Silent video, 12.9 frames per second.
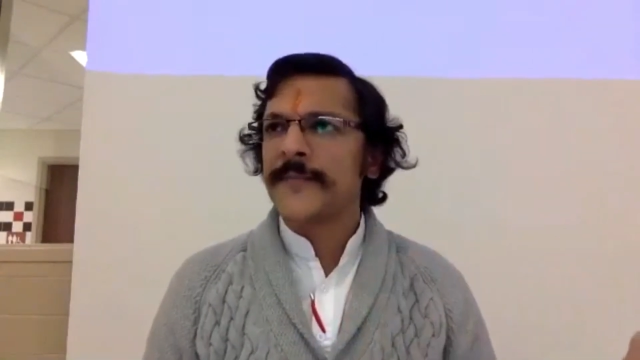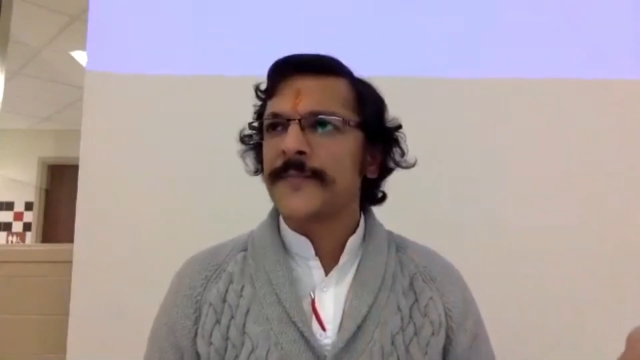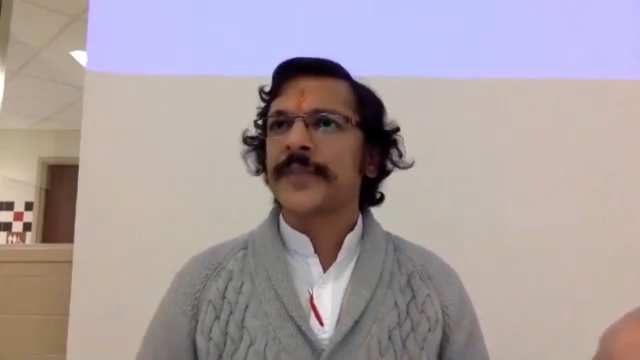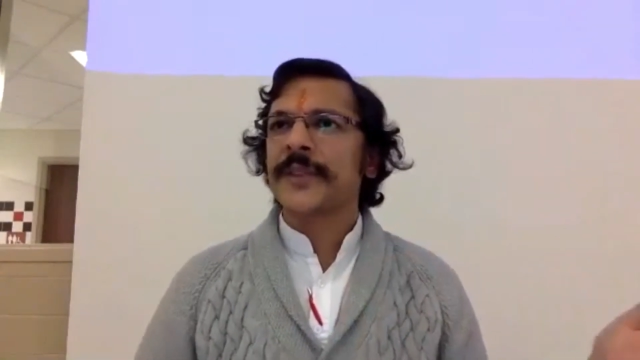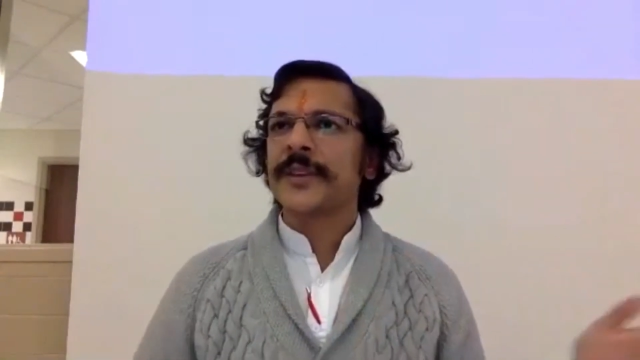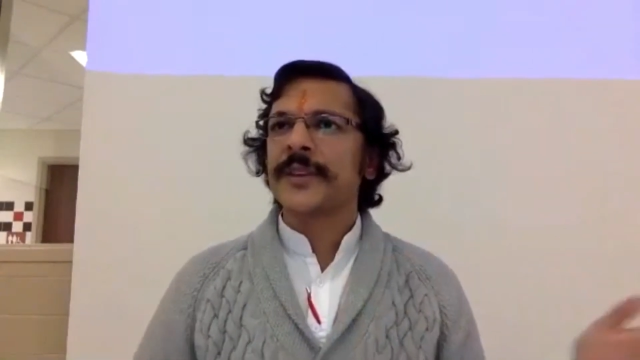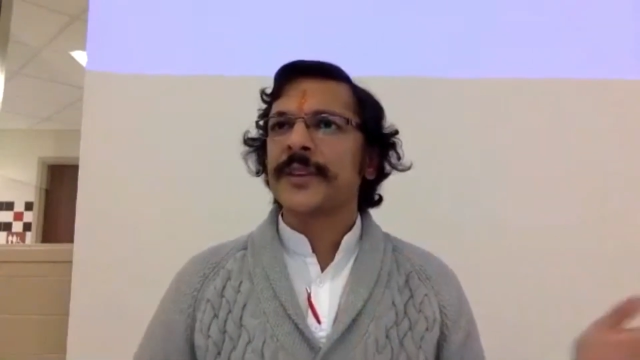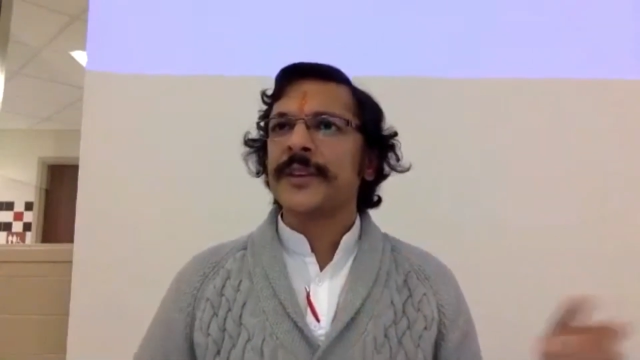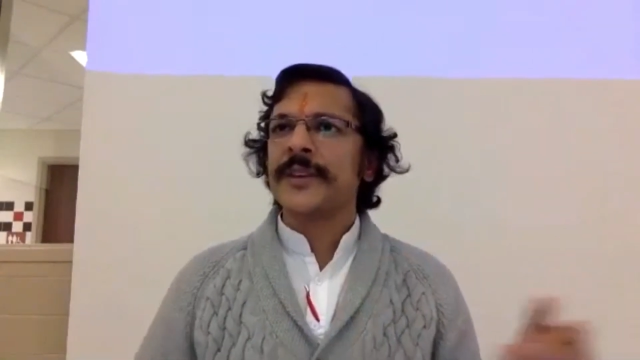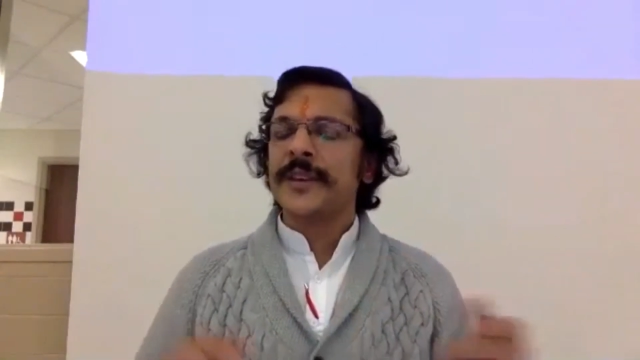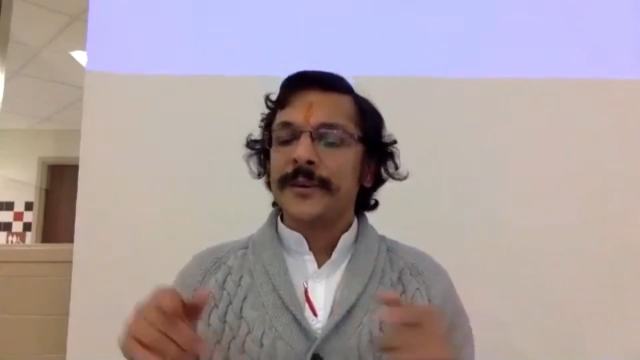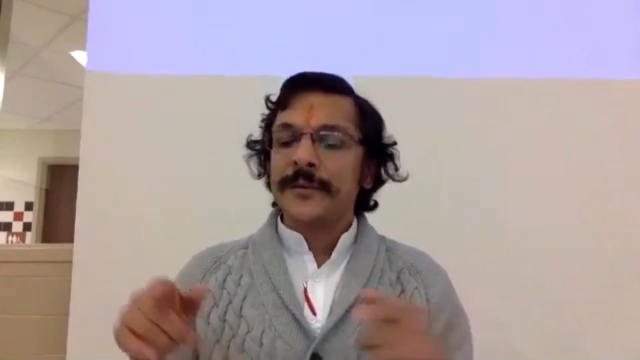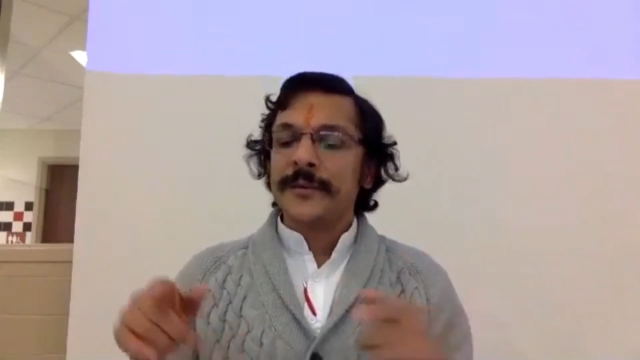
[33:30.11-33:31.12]
Because
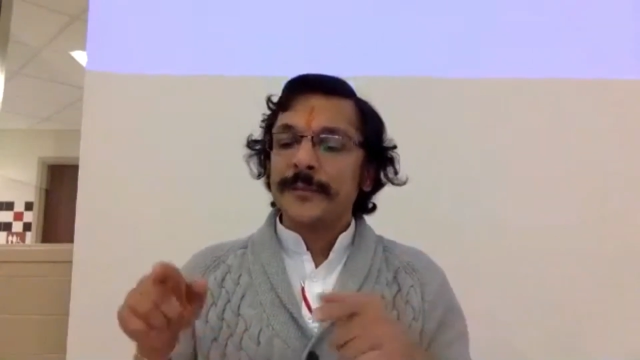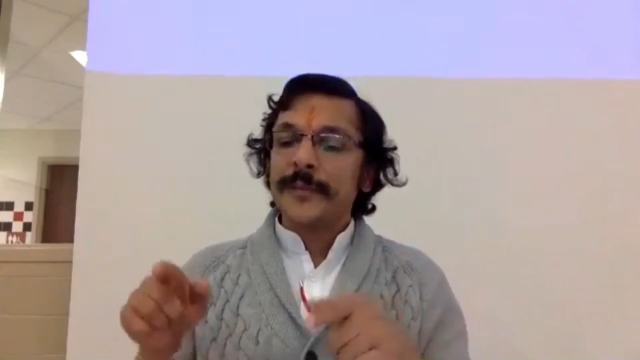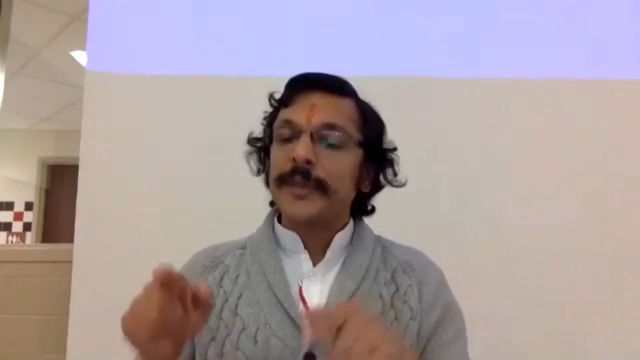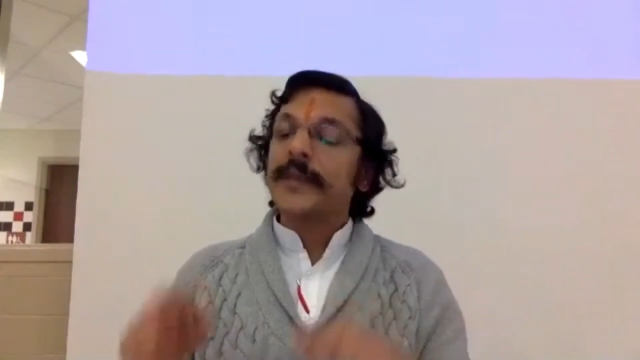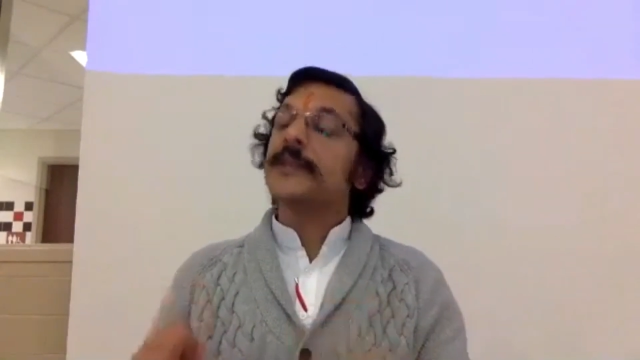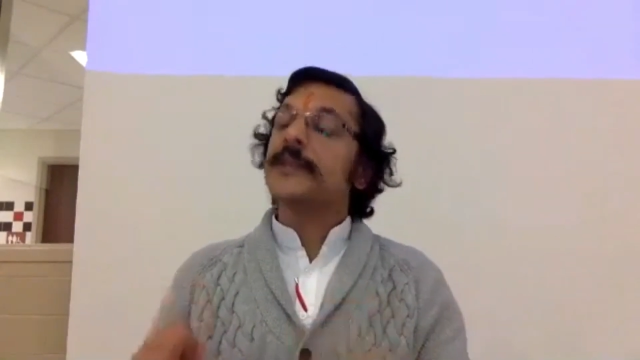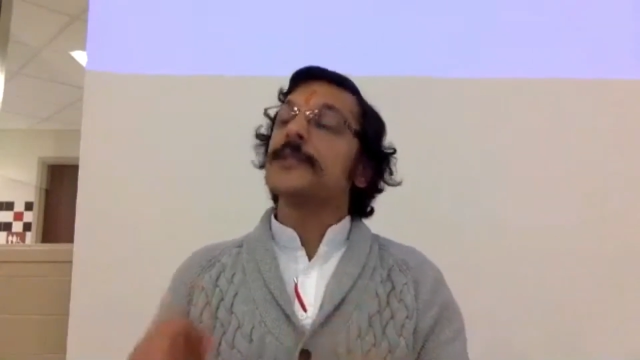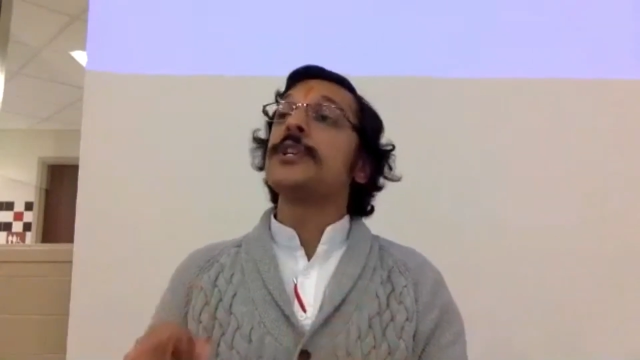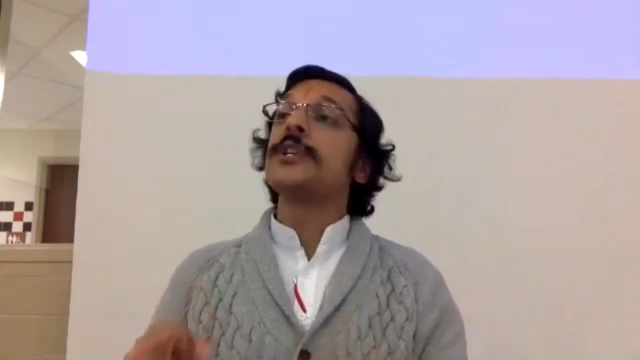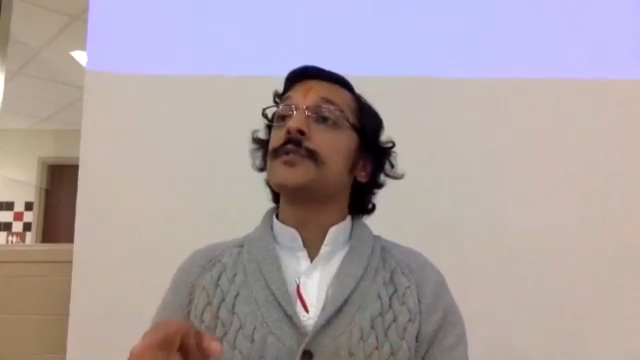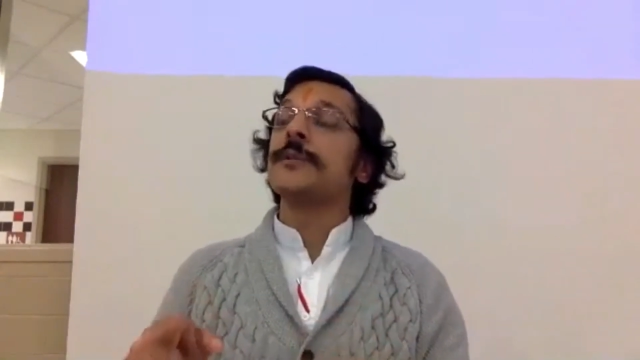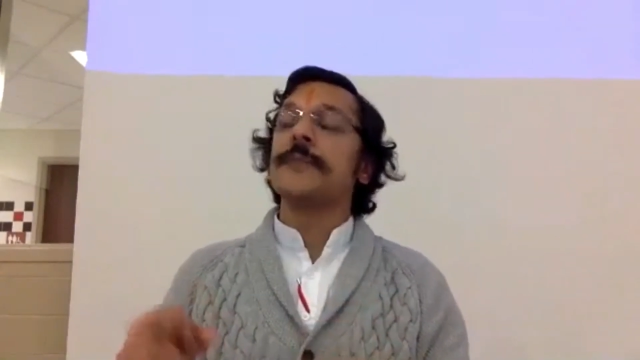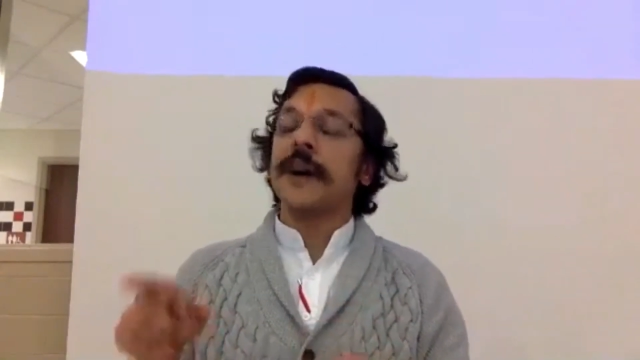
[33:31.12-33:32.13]

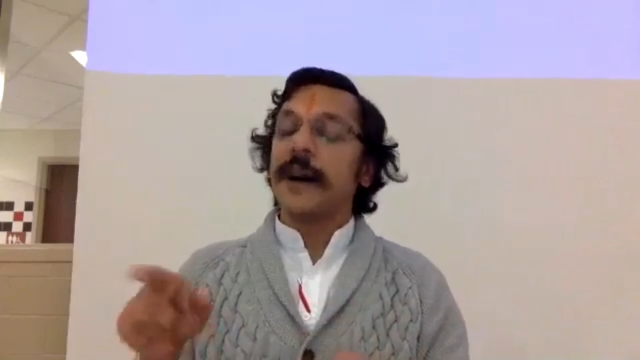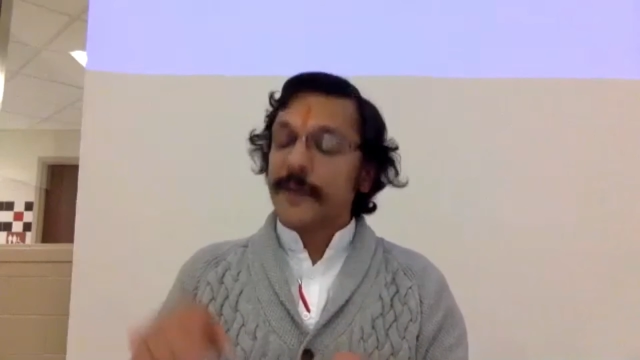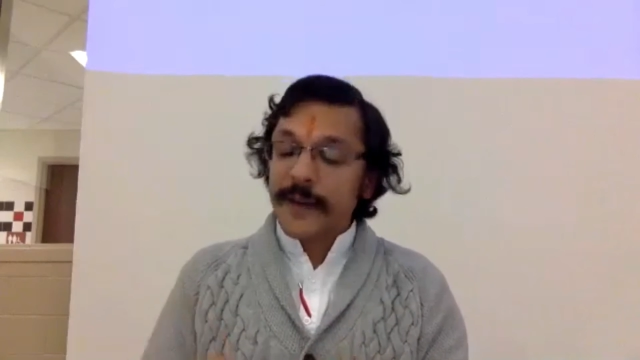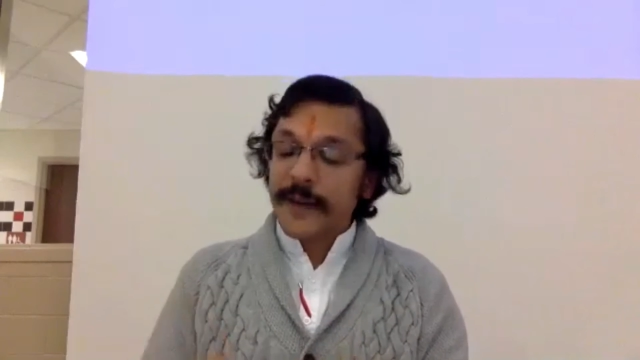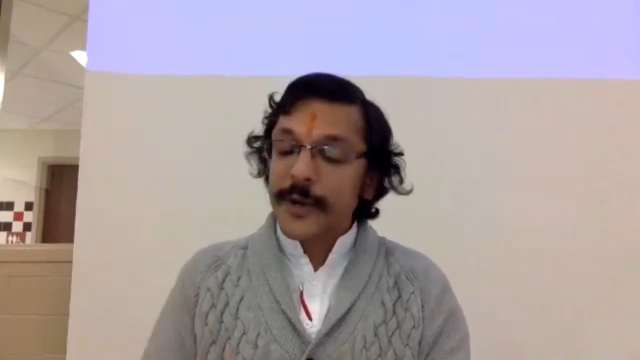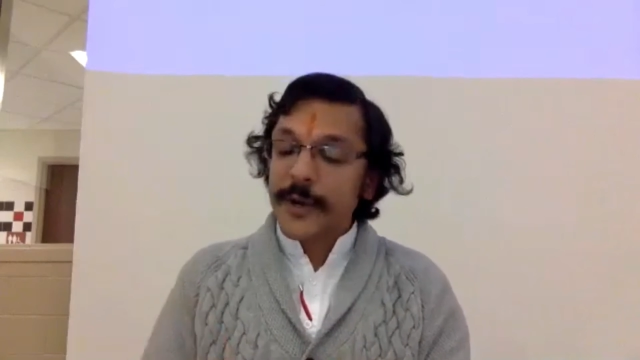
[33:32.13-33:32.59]
Parashurama